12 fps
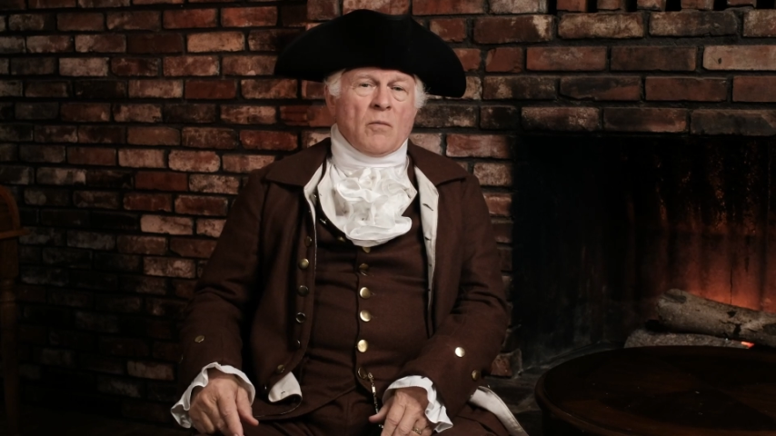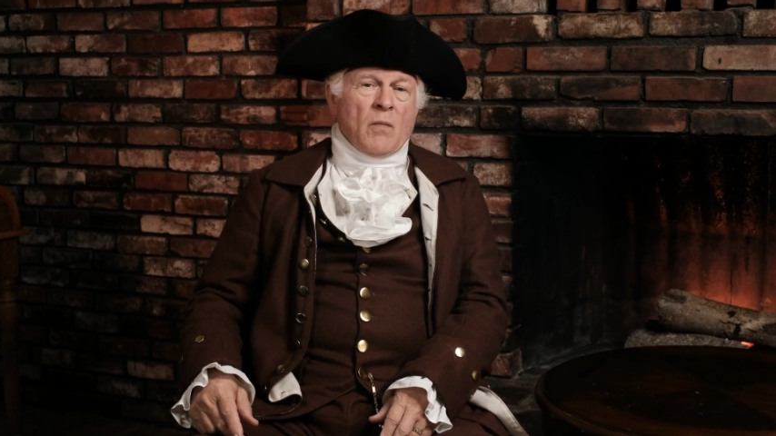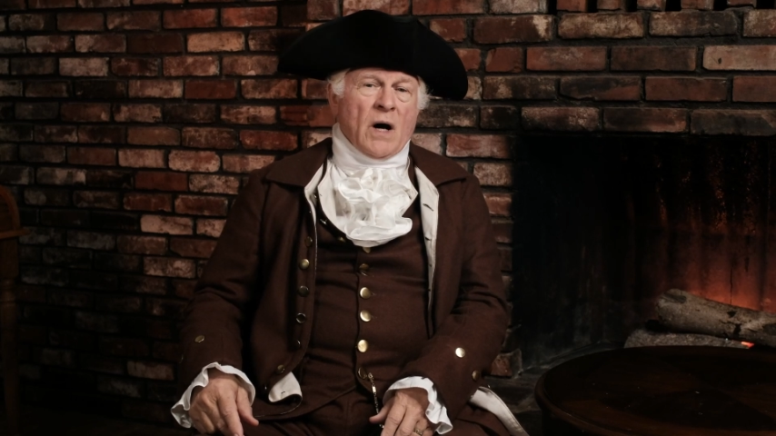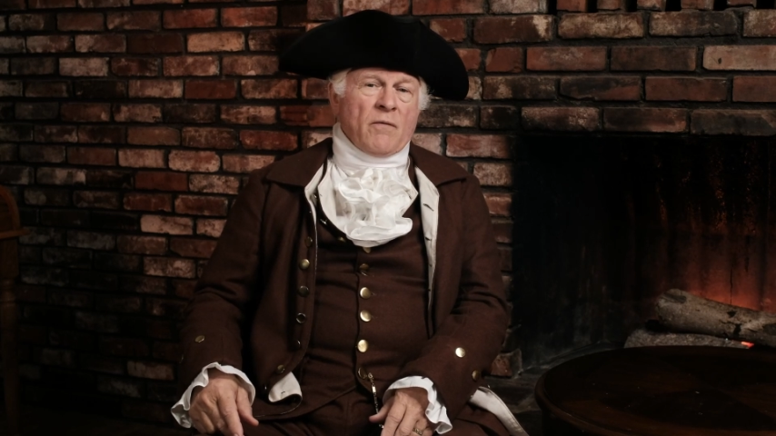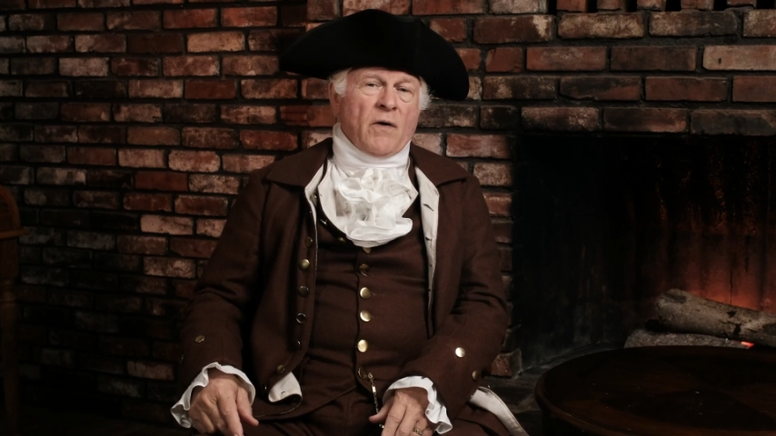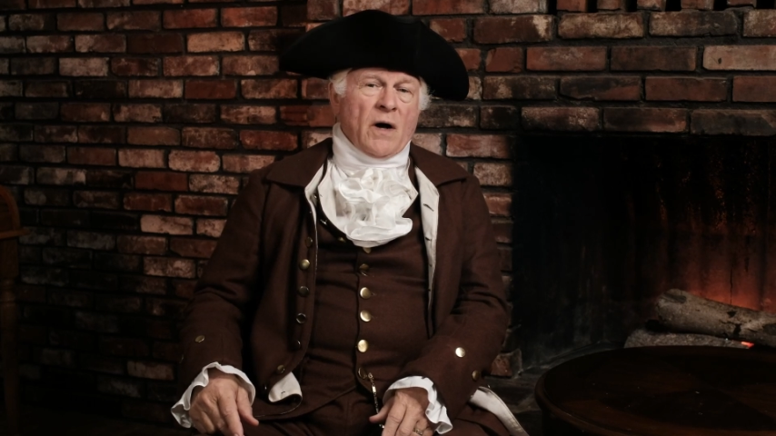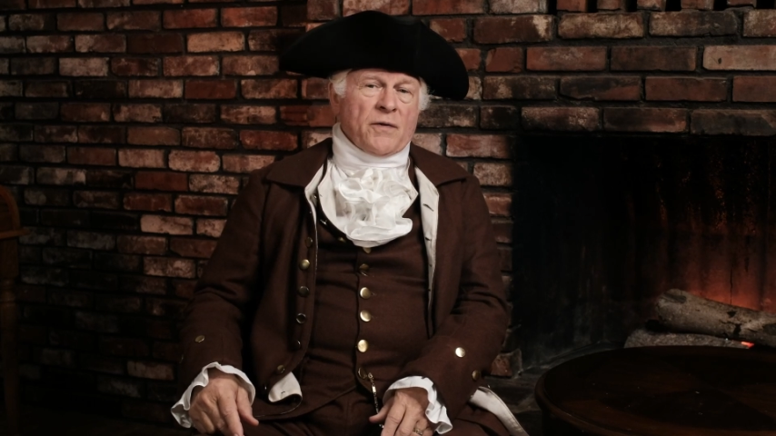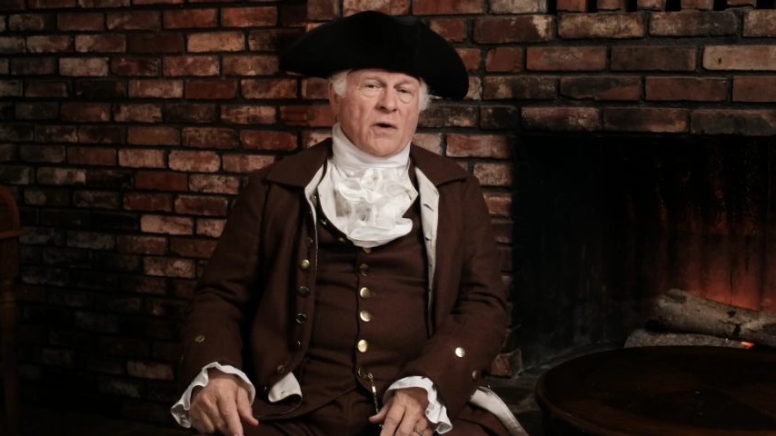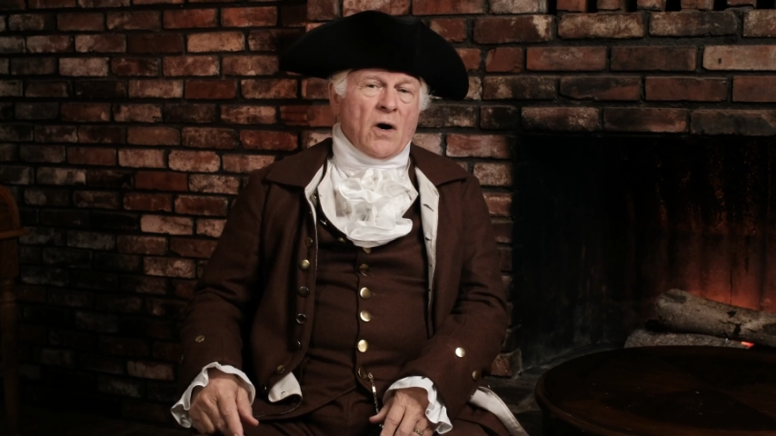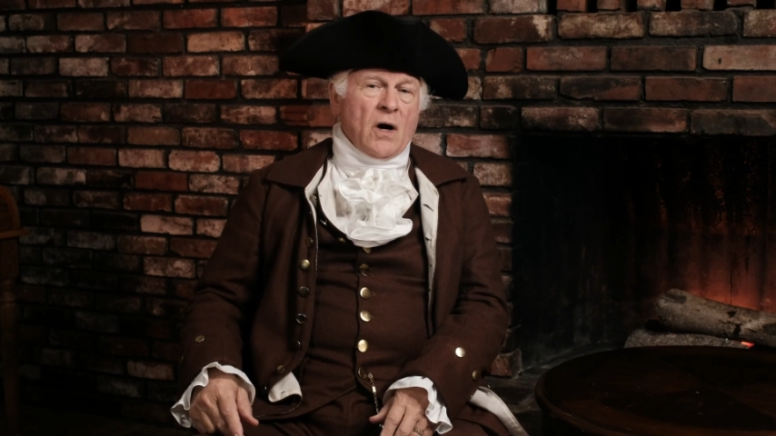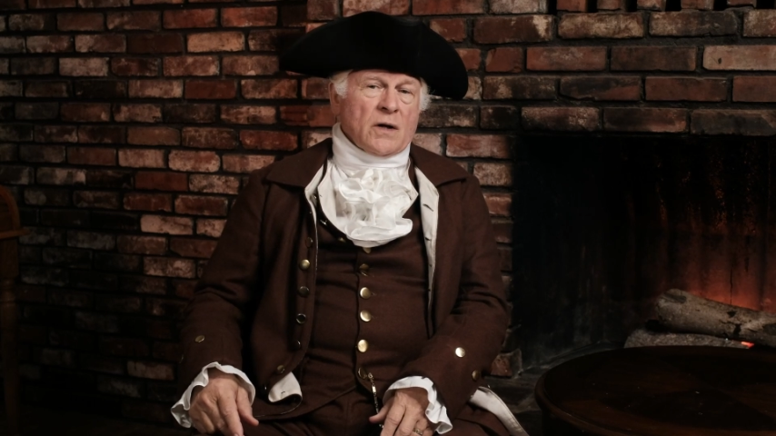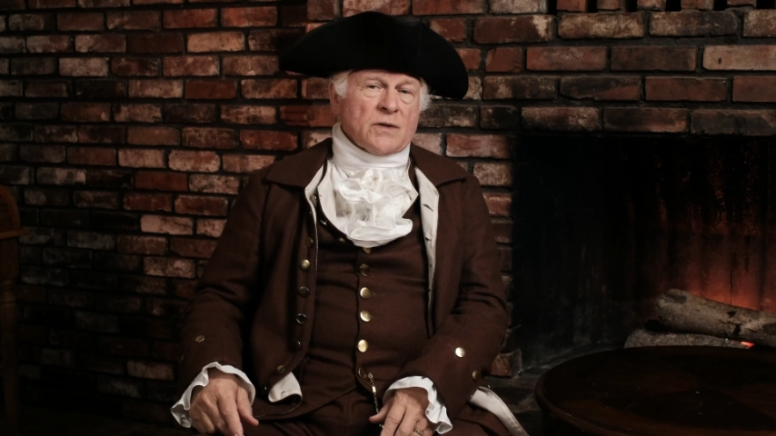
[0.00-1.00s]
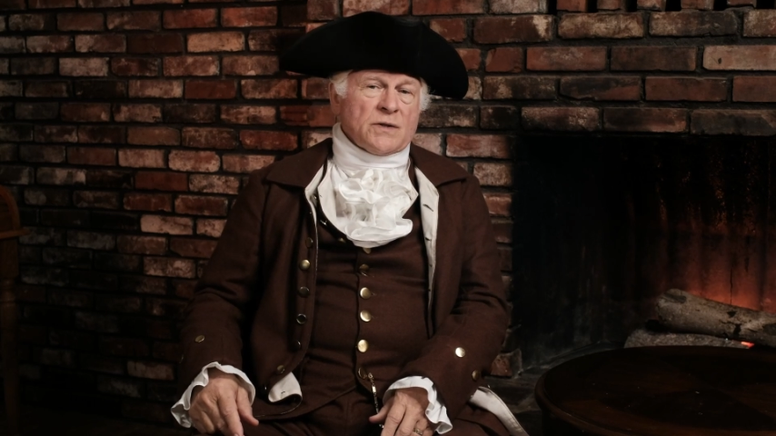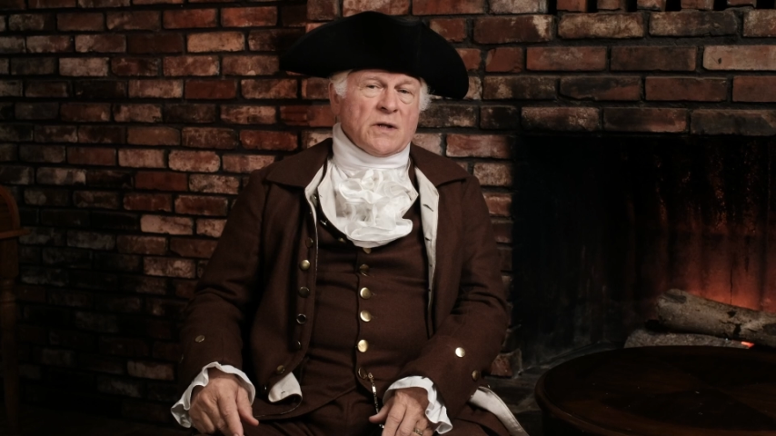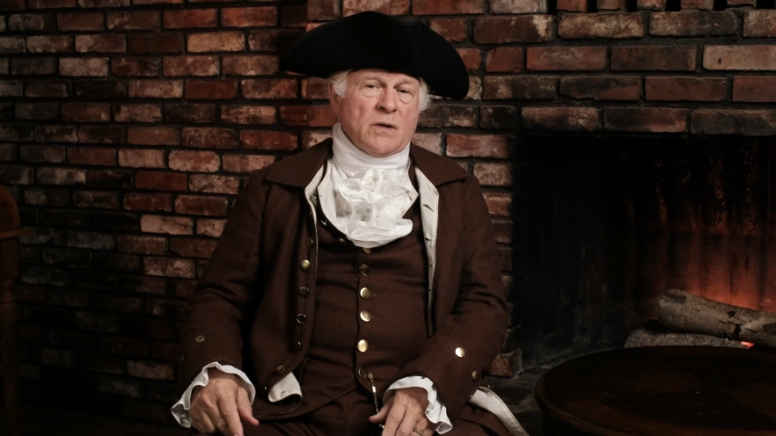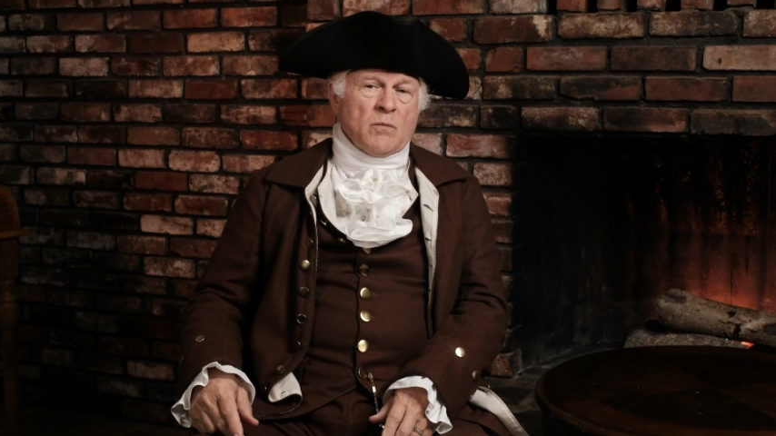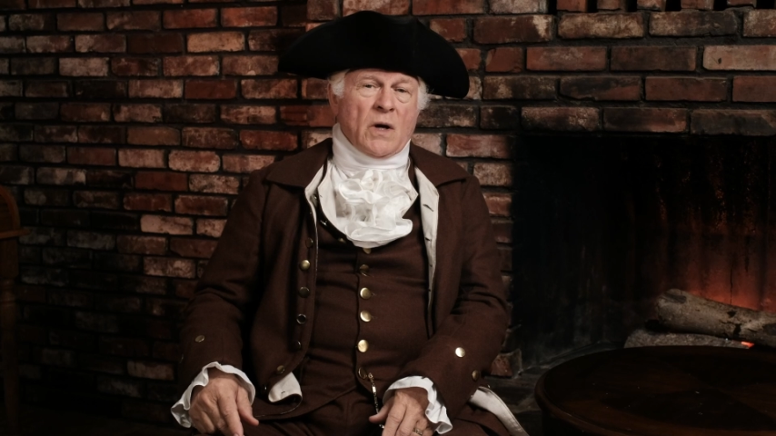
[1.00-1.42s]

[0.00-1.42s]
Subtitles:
my father Augustine